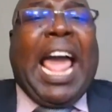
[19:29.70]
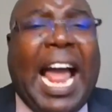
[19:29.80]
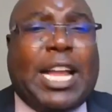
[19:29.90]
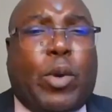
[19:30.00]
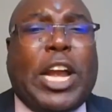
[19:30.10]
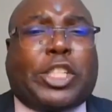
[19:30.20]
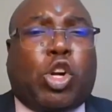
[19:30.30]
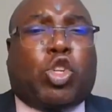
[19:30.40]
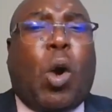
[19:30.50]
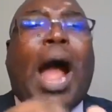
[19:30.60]
And we
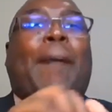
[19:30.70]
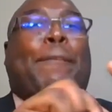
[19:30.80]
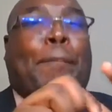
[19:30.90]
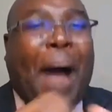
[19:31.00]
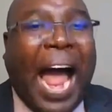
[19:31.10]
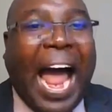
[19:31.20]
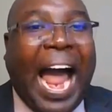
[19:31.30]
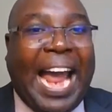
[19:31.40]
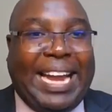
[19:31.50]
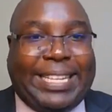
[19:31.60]
should
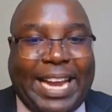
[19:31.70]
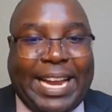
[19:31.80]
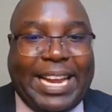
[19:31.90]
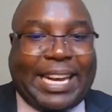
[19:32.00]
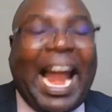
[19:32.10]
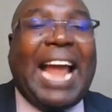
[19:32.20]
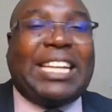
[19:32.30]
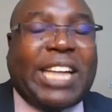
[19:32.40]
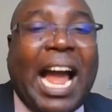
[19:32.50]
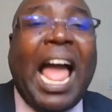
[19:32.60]
abide in
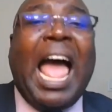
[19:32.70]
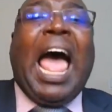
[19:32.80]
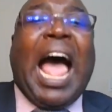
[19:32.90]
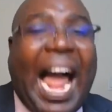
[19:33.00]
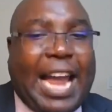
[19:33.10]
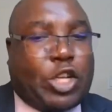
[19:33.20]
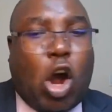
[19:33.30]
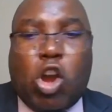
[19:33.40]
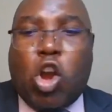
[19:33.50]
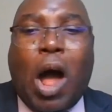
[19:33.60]
Christ. I
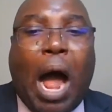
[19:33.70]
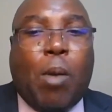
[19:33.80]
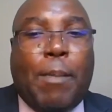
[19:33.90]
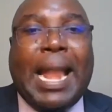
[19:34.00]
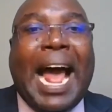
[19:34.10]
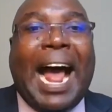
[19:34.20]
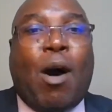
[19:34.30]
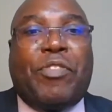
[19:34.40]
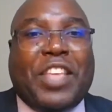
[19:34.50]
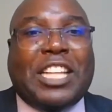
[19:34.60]
don't know how many
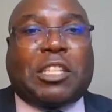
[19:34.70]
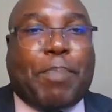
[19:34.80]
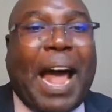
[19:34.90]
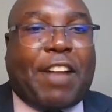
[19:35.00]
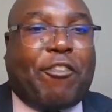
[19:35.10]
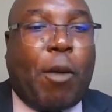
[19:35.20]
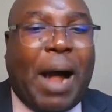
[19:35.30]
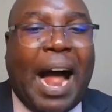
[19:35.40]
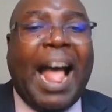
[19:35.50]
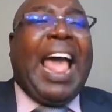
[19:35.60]
are on this platform
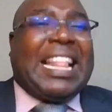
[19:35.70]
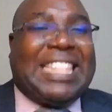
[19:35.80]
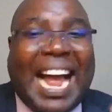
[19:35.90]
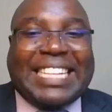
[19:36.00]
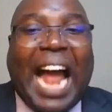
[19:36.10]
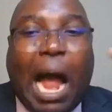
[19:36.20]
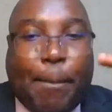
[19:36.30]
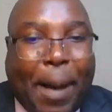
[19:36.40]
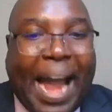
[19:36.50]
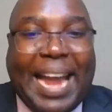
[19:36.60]
that are
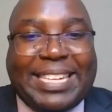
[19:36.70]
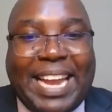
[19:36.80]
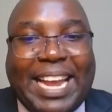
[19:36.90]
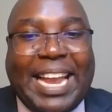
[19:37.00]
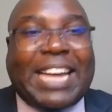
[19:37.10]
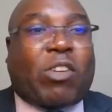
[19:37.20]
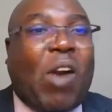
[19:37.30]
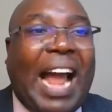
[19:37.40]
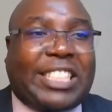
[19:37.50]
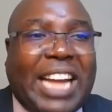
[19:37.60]
abiding in
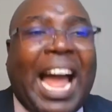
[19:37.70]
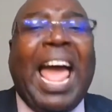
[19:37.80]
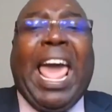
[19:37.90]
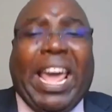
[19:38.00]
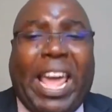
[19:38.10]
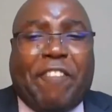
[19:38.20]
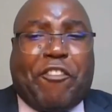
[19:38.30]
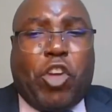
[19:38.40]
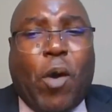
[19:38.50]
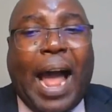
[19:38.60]
Christ. If
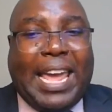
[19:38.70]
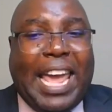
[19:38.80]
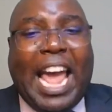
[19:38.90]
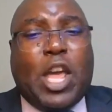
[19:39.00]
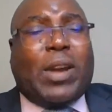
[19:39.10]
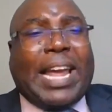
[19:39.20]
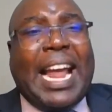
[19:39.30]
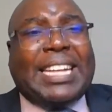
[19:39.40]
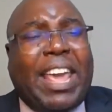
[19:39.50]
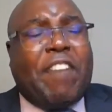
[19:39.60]
you are here, you
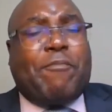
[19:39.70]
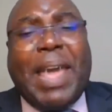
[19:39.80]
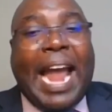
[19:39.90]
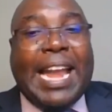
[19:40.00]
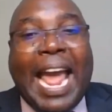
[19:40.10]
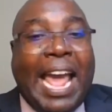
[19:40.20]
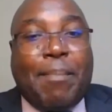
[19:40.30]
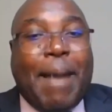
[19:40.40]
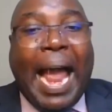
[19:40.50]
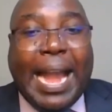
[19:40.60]
can give me an
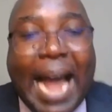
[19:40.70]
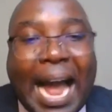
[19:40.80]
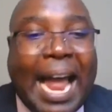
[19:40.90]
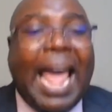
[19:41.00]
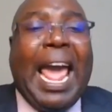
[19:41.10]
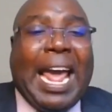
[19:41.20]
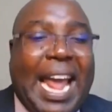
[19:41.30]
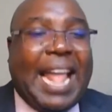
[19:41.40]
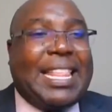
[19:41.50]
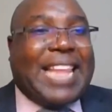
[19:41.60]
amen
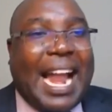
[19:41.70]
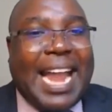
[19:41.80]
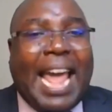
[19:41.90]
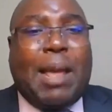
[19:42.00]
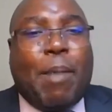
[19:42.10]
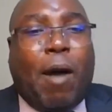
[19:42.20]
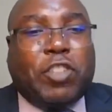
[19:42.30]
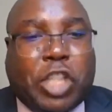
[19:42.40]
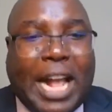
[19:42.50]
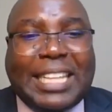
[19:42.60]
in the name of
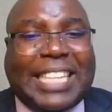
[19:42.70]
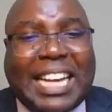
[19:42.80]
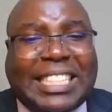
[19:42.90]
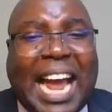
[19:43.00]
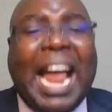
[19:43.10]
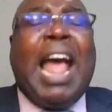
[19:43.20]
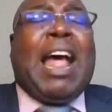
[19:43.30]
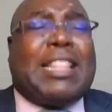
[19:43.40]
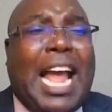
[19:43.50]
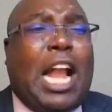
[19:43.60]
Jesus.
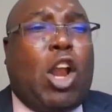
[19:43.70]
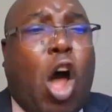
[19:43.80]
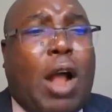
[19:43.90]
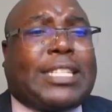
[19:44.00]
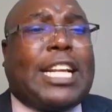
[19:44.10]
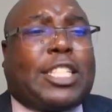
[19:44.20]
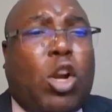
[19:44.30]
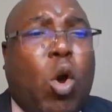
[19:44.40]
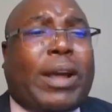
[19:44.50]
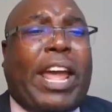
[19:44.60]
The Lord is
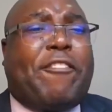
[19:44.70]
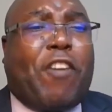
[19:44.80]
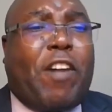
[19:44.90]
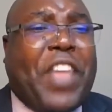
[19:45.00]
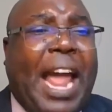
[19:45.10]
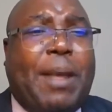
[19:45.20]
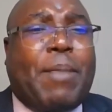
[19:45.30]
looking for them